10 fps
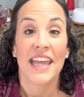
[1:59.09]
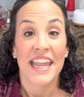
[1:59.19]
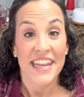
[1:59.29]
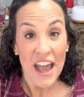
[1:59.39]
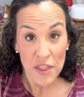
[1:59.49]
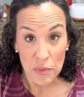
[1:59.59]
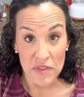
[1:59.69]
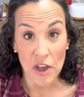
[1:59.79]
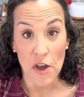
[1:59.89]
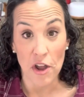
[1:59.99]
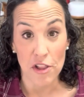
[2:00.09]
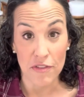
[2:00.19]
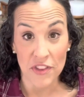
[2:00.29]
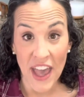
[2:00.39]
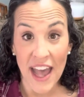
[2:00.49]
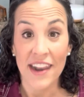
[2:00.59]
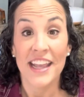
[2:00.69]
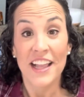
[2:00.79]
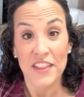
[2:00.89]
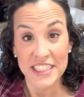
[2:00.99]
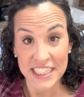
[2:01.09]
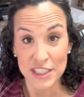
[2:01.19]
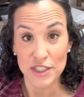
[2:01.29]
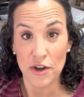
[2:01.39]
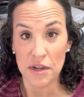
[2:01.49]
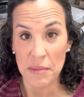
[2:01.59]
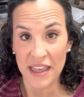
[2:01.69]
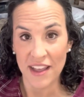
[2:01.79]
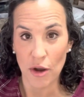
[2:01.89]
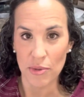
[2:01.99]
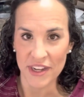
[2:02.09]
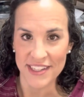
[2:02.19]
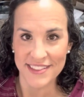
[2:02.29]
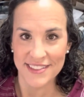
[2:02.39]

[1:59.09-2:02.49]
Now that we've gone all over that, let's get started making our bread.